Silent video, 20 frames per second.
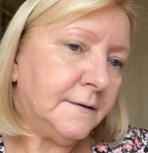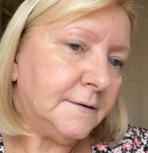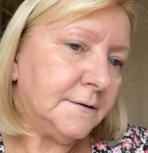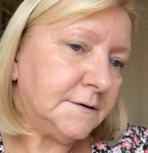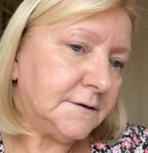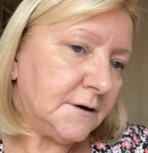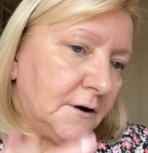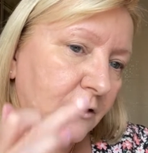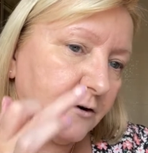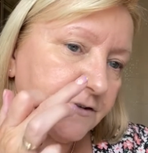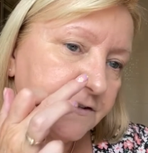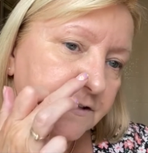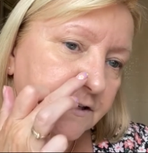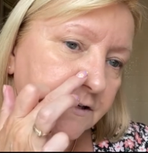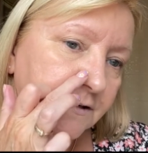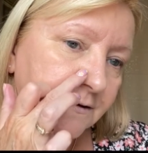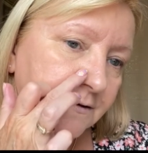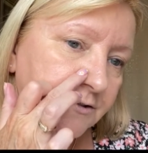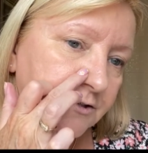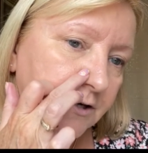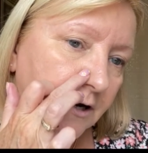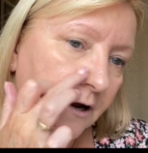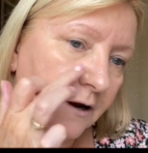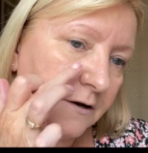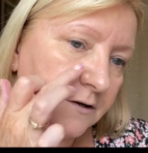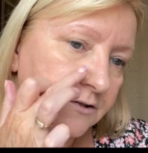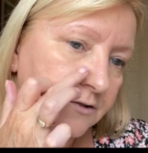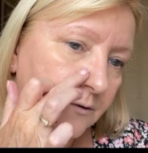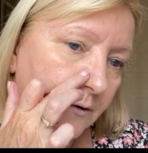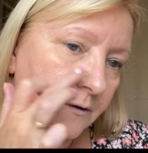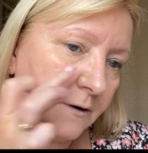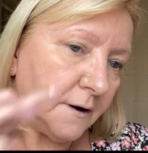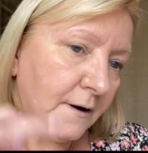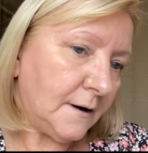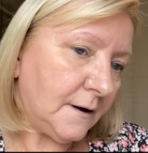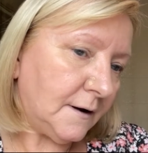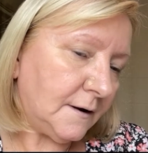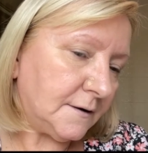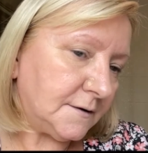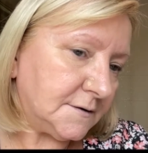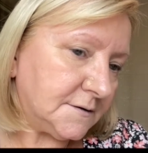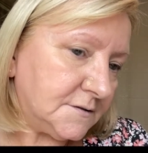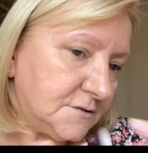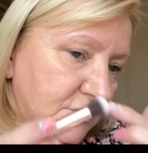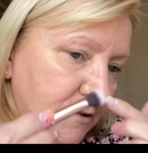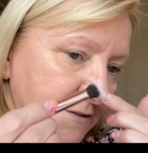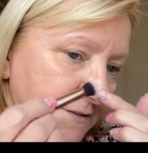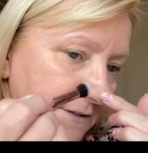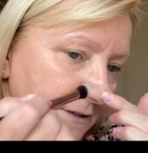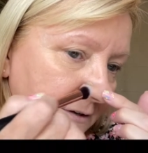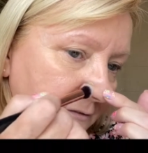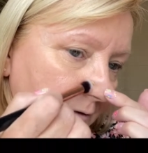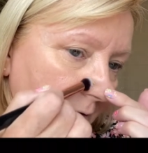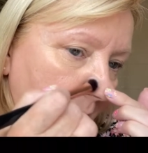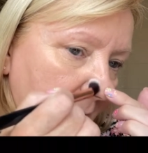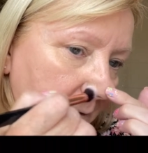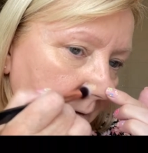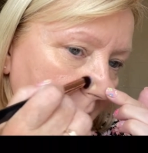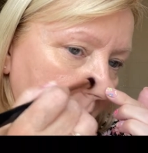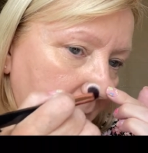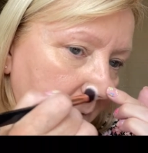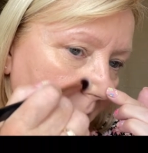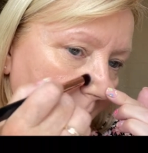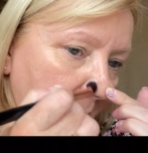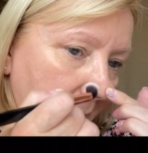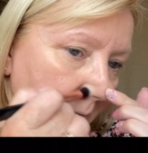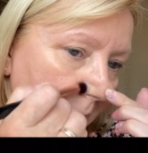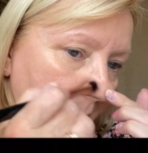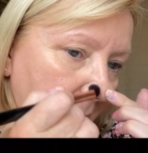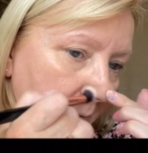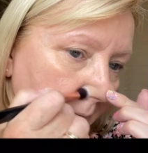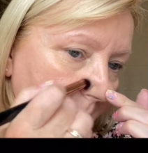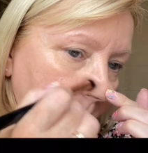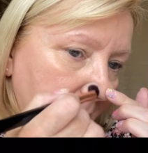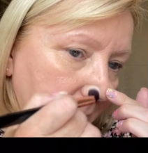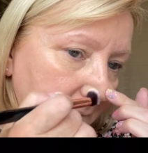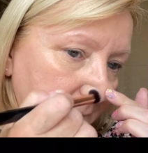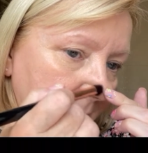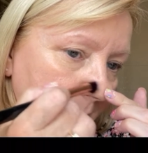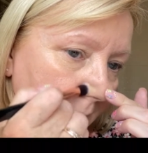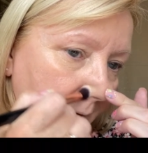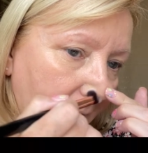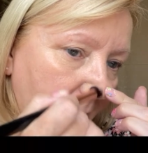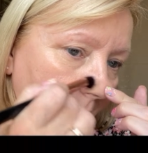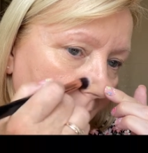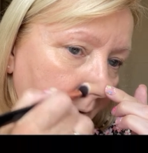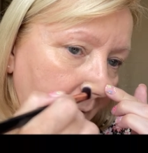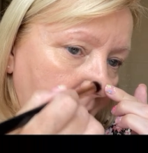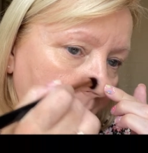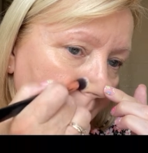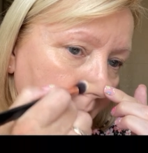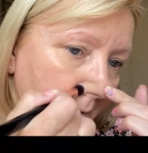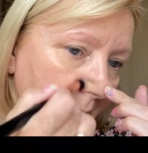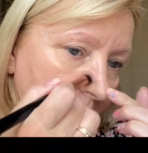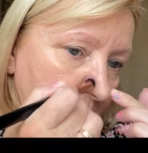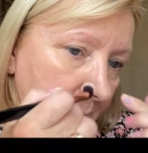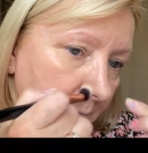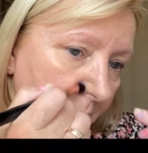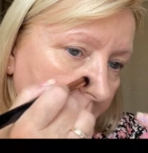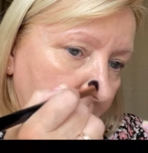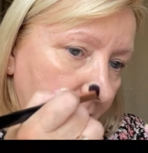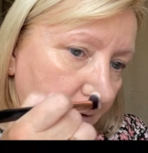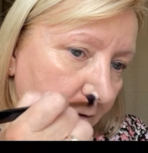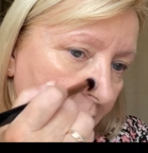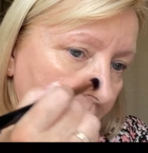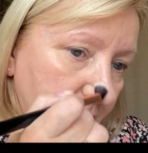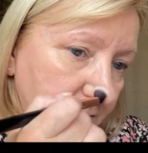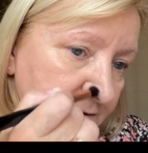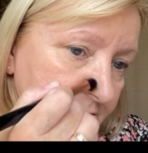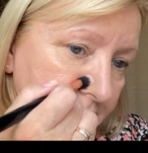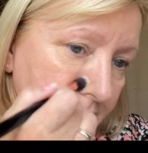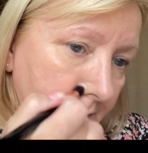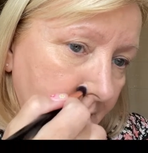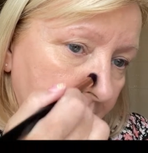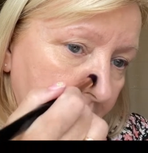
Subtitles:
It's an Oscar Charles one. And did you see if I can get in there, in my nose?